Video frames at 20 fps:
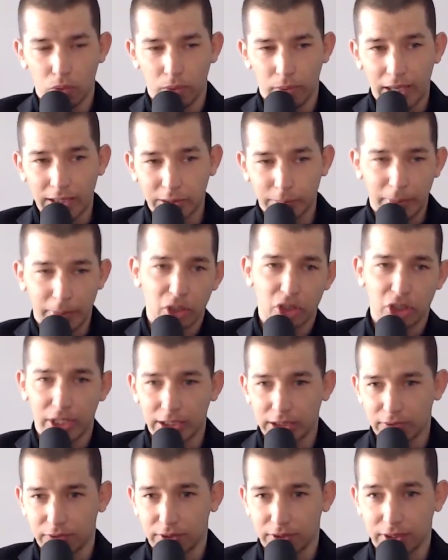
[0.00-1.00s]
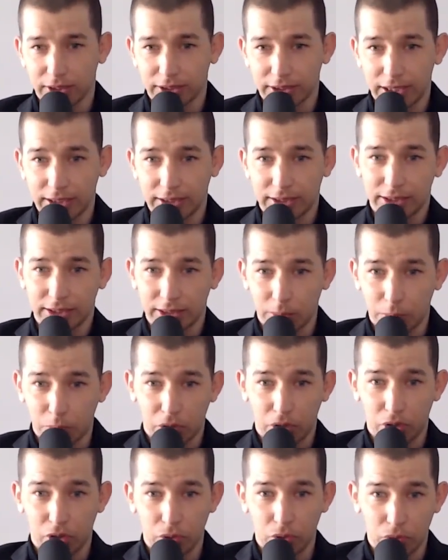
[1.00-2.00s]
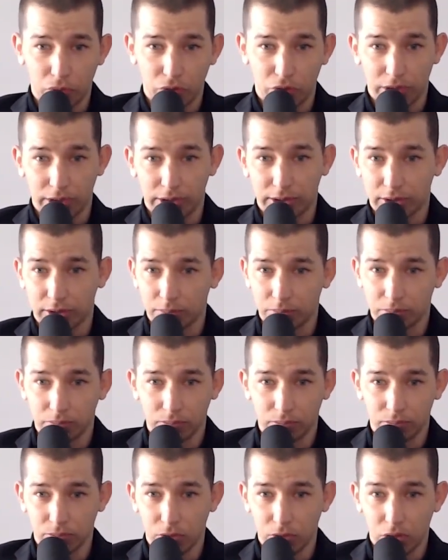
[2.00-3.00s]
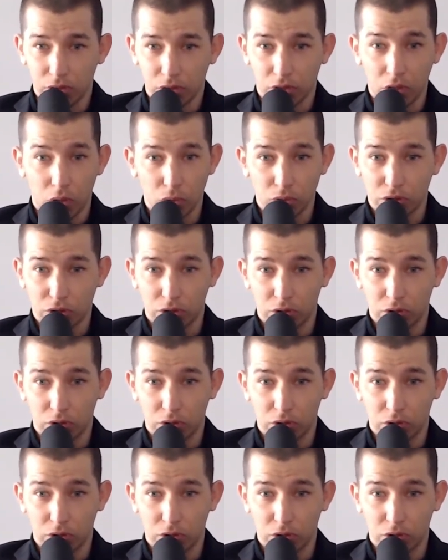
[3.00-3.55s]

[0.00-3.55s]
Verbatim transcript: has a better chance of success than someone who just goes